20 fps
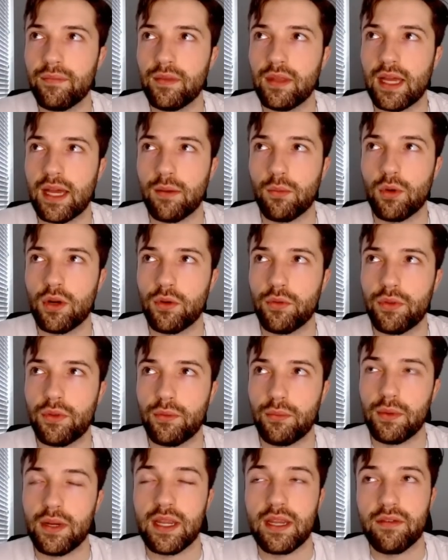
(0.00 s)
at one oh
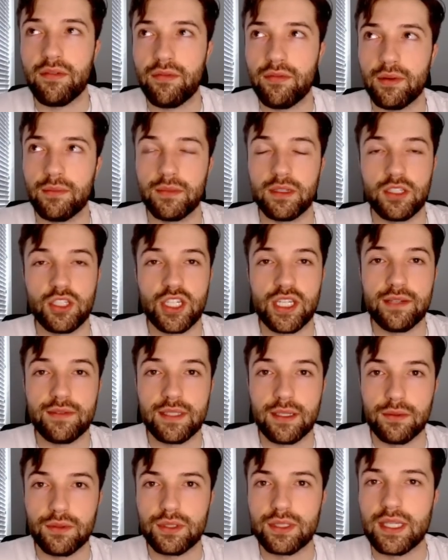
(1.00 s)
three from the
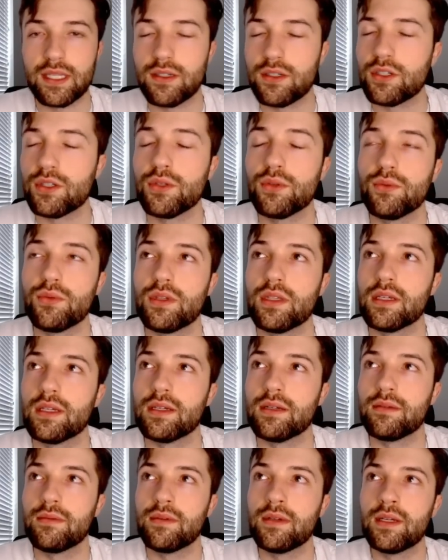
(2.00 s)
Chiefs that was sent to
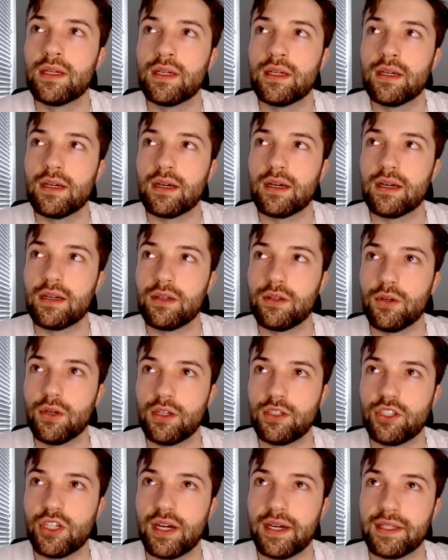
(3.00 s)
the uh, New
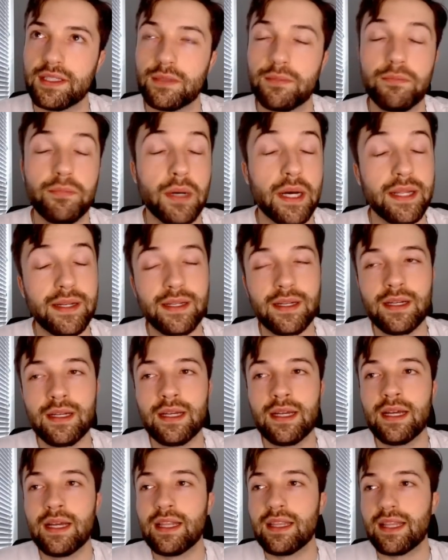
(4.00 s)
York Giants. But
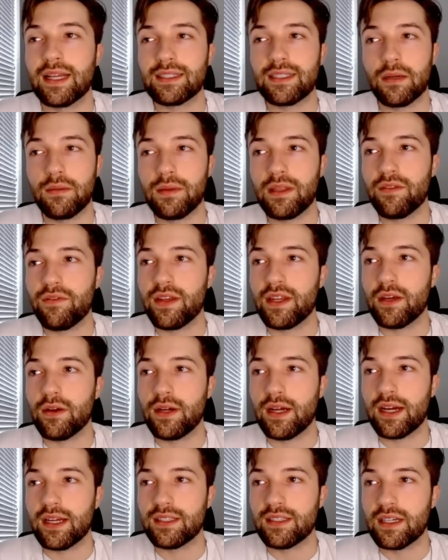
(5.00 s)
that's going to be the video,
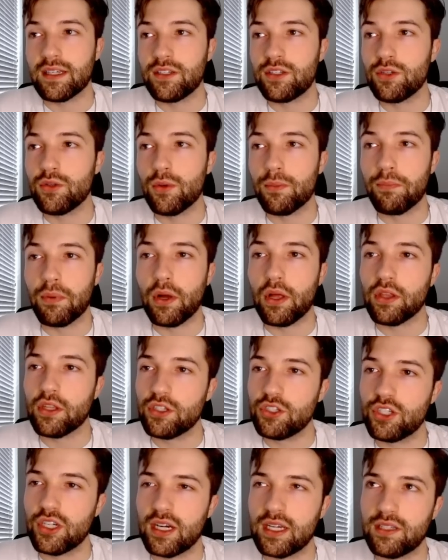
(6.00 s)
guys. I do
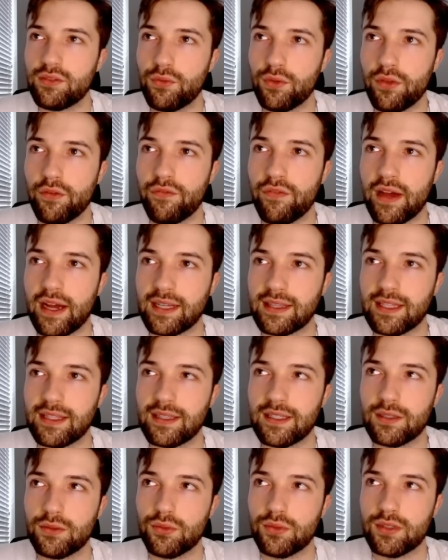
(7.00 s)
apologize for the fact
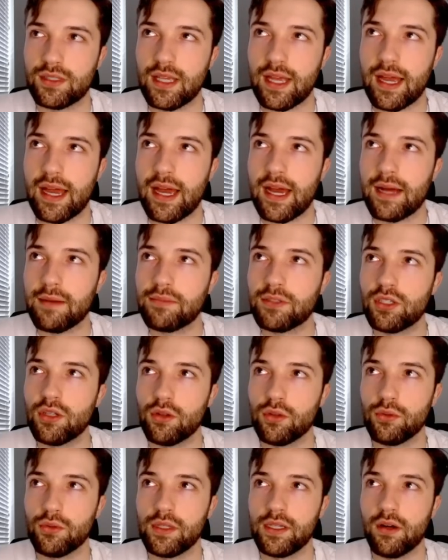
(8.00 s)
that this was
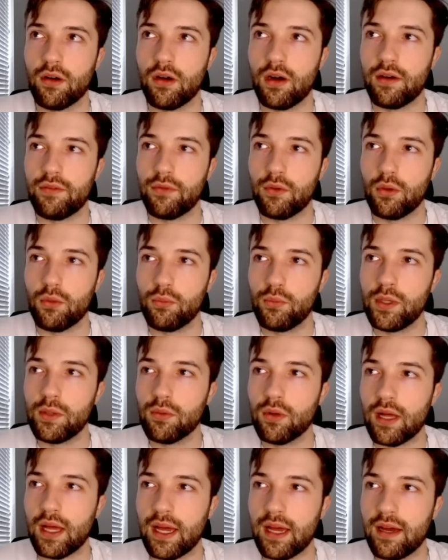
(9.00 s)
absolutely awful. We
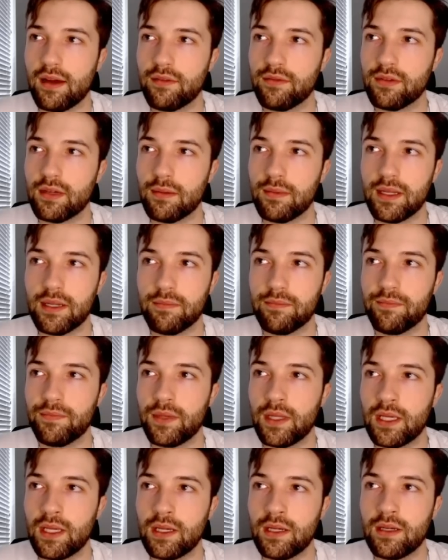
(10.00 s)
will have, I mean,
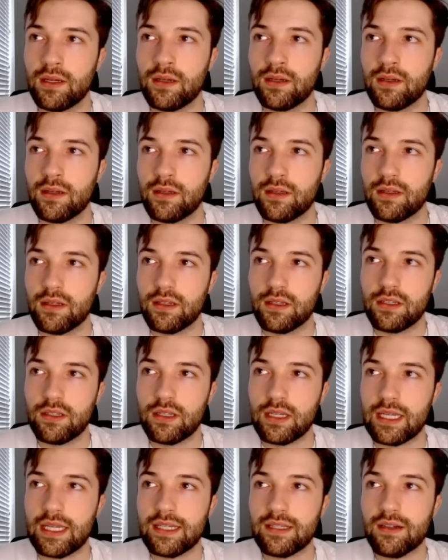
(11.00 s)

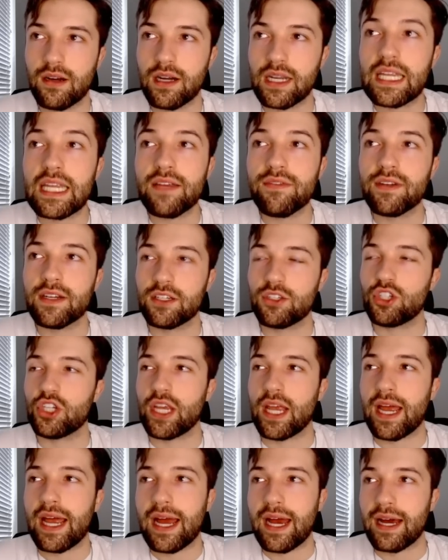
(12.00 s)
he's not even a
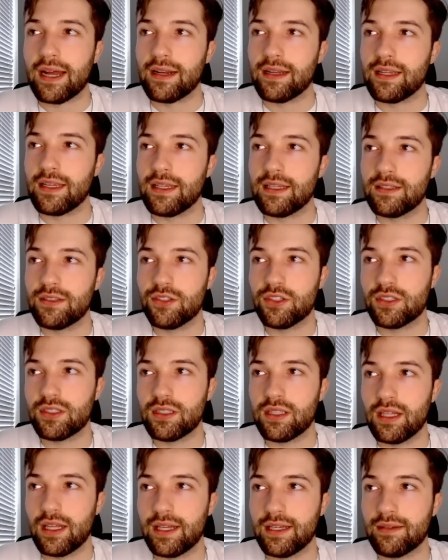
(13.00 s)
Chad. He's
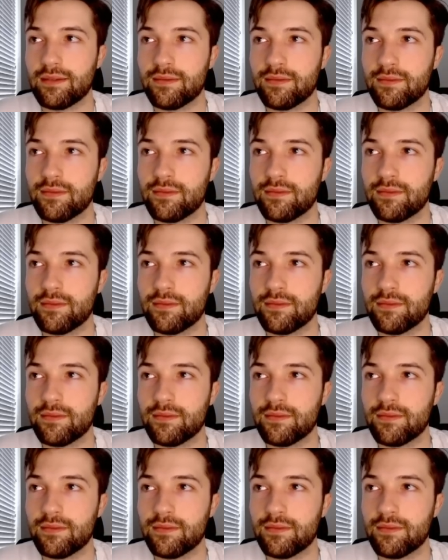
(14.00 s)
just, like,